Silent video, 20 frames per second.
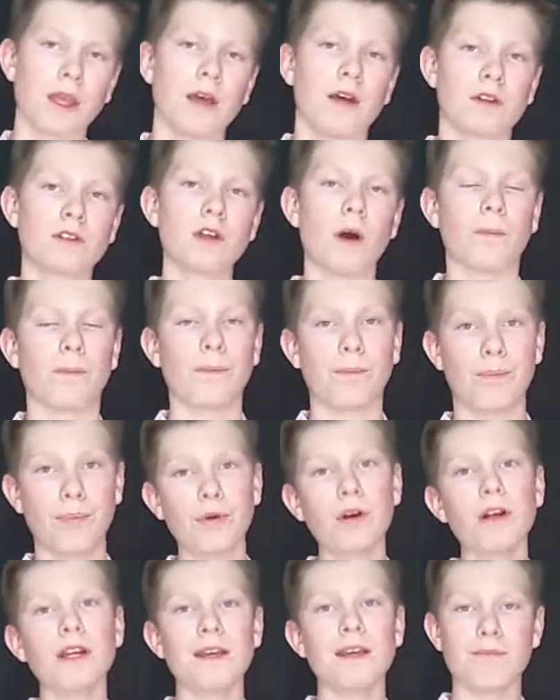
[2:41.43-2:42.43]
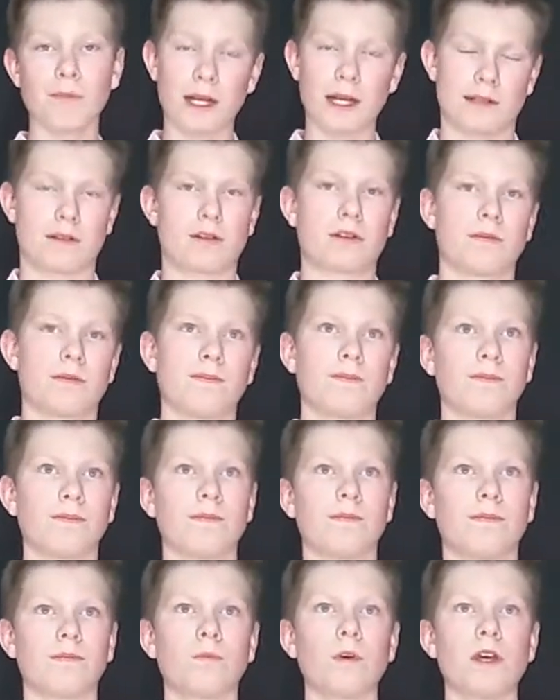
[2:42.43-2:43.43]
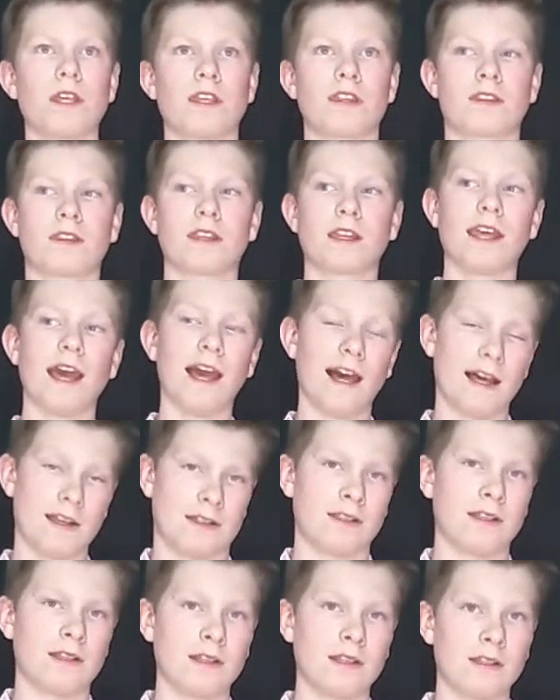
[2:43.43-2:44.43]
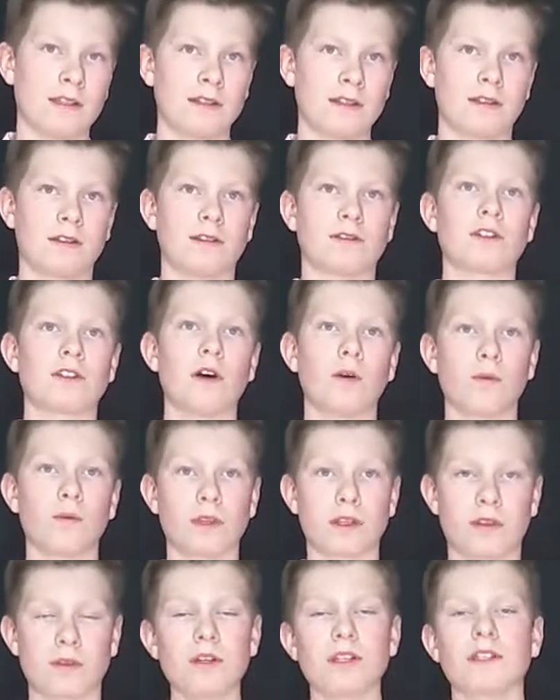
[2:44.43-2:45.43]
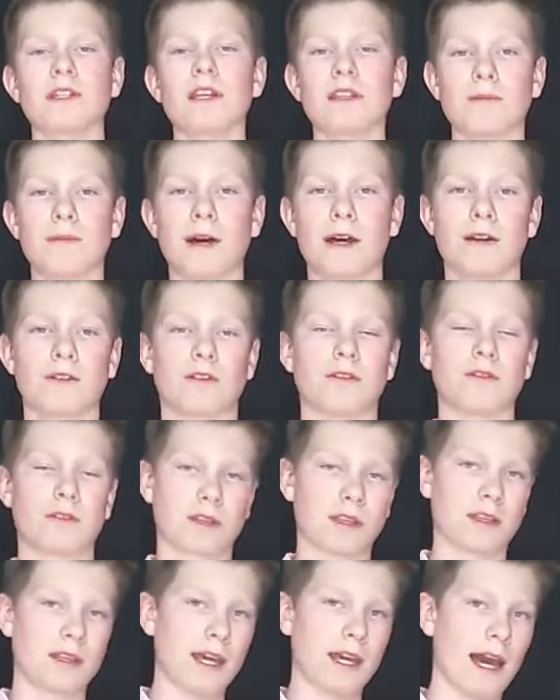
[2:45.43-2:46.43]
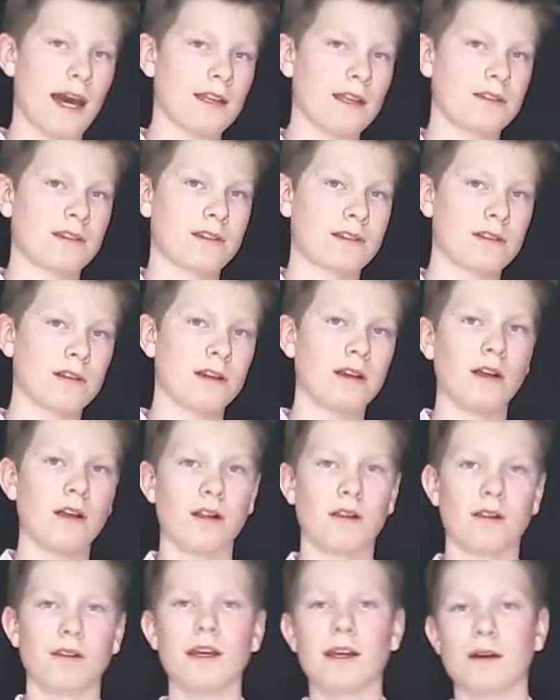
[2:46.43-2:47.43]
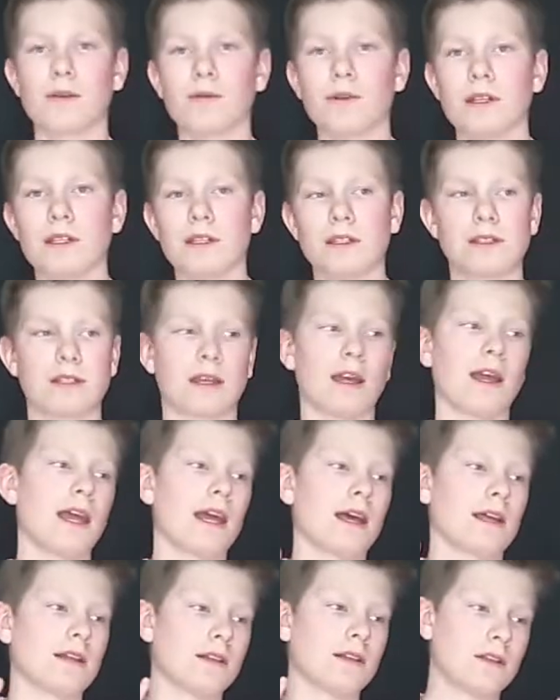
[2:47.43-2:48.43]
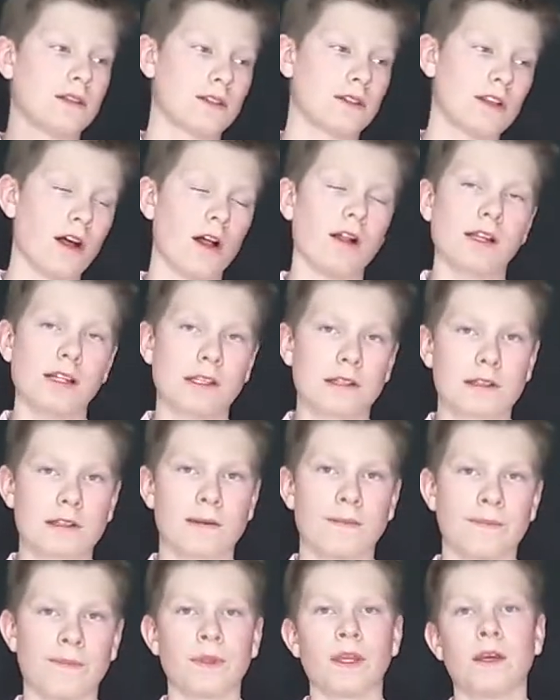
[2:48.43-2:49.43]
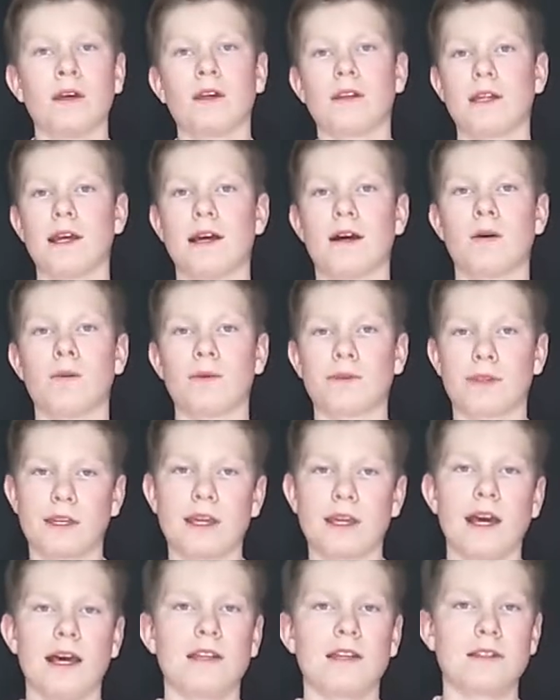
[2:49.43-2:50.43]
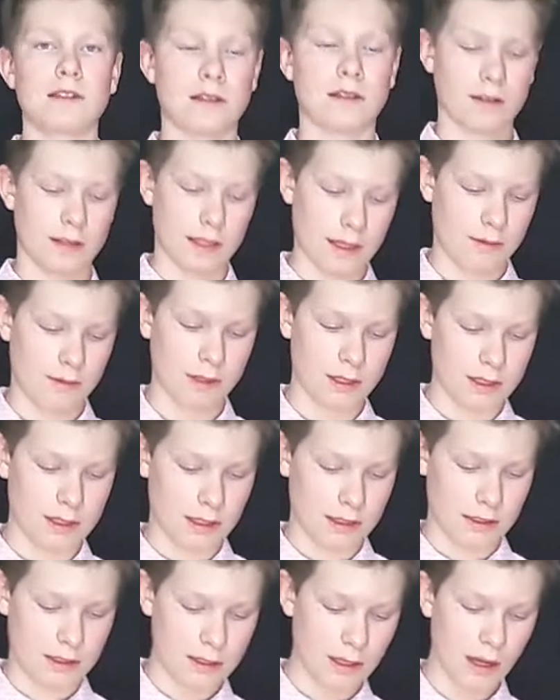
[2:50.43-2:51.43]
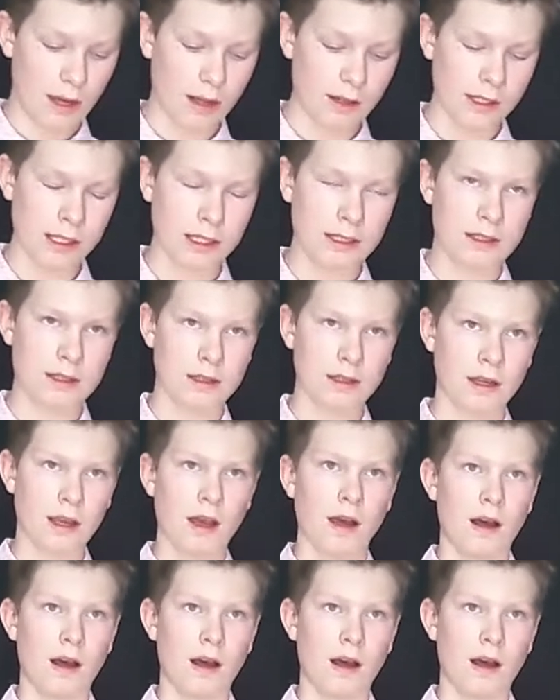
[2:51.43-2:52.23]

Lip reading: So pretty much with the gases, so with the 3 states of matter, there's gas, liquids, and solids. Now, with the gas, liquids, and solids,